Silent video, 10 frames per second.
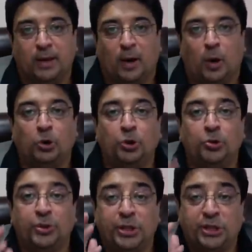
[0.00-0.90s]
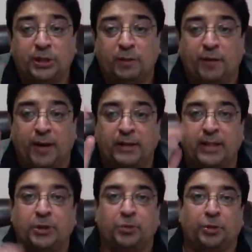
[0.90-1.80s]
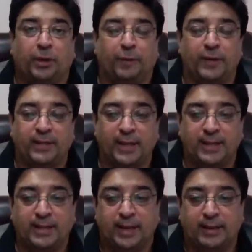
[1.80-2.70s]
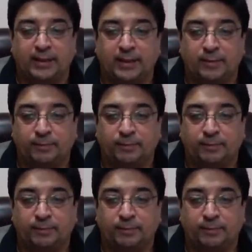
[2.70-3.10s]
How do you justify these two different skill sets?